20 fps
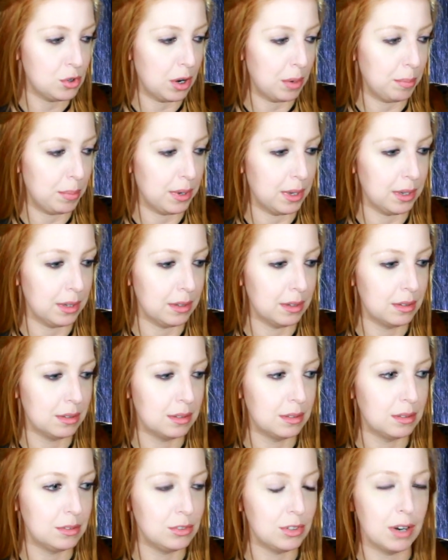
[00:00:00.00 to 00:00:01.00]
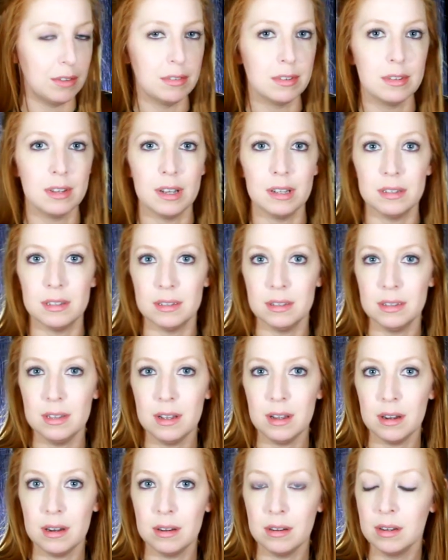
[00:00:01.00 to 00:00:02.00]
dropped a driver's
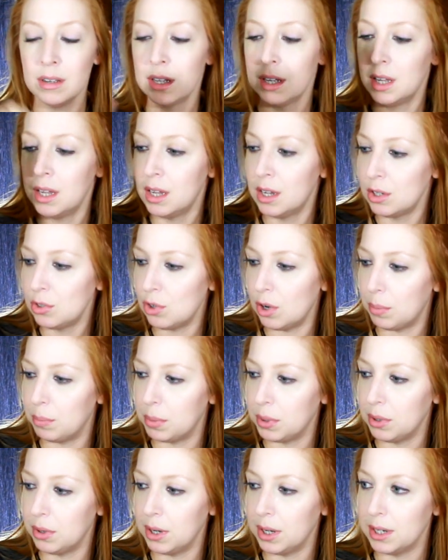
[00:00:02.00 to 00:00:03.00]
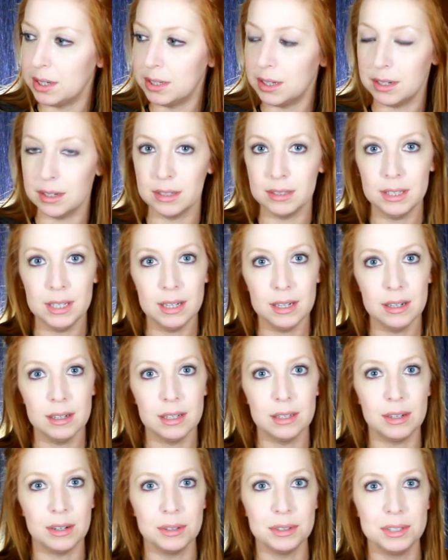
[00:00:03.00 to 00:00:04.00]
license there, dropped a credit card
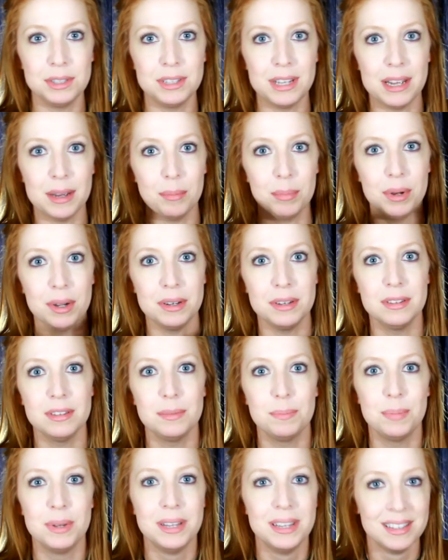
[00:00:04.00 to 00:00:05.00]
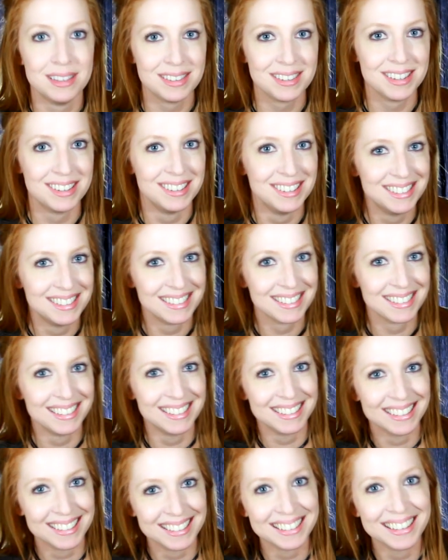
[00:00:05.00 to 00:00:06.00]
there, and all the tampon dispensers
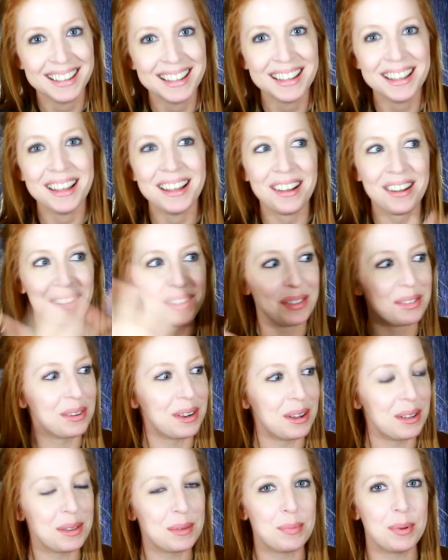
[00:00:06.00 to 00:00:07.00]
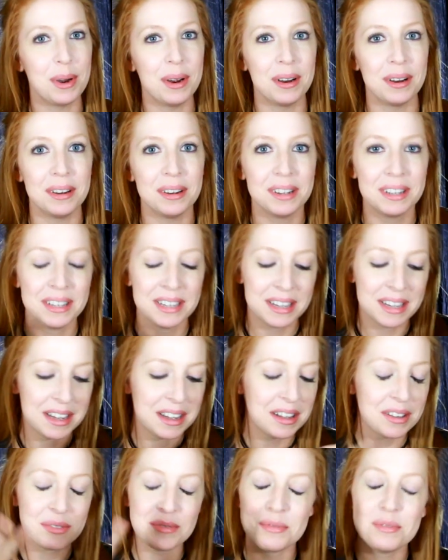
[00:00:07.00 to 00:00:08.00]
all throughout the park.
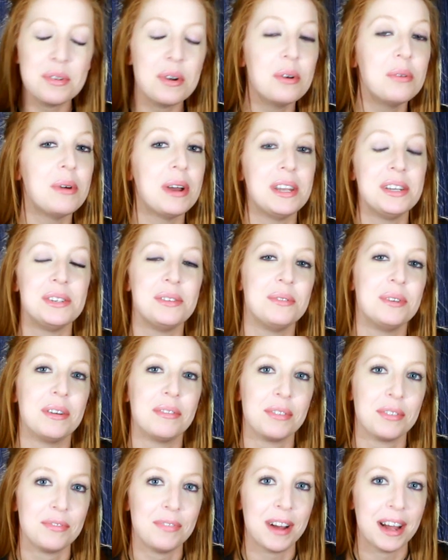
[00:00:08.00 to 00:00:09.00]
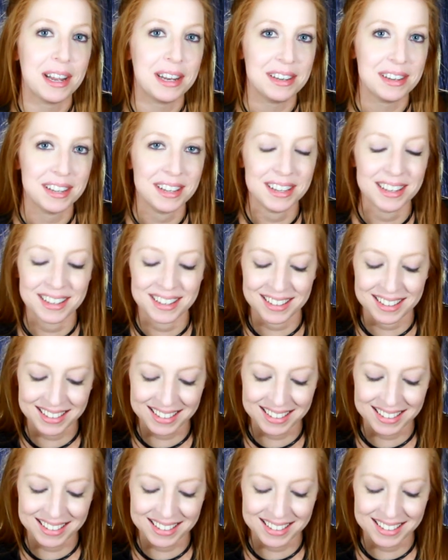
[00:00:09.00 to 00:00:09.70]
No way she would ever find.